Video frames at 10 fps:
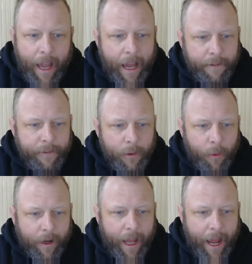if you
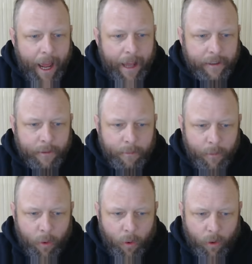want to add
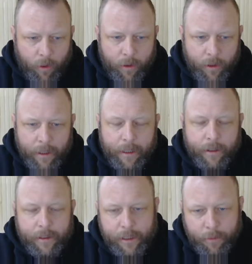more,
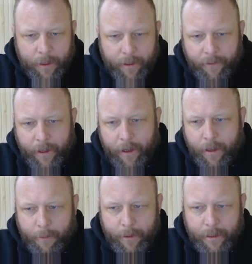because this is what the
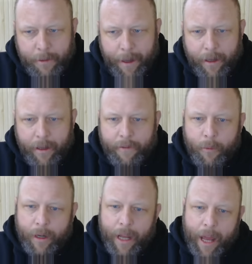video is about, if you
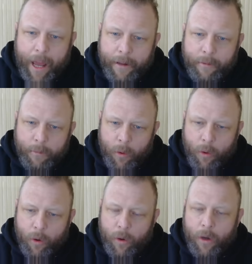want to add
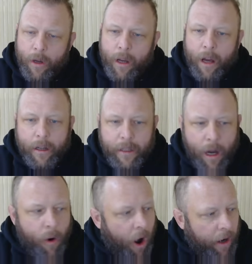more
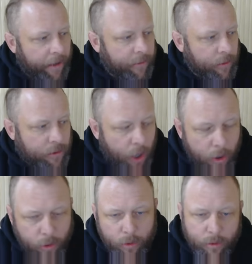Go Highlevel
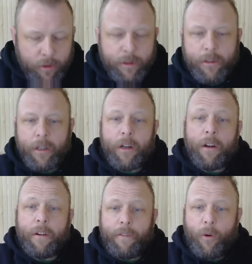tools
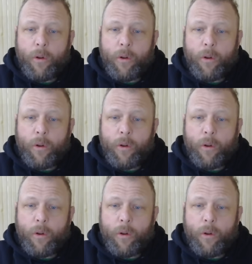for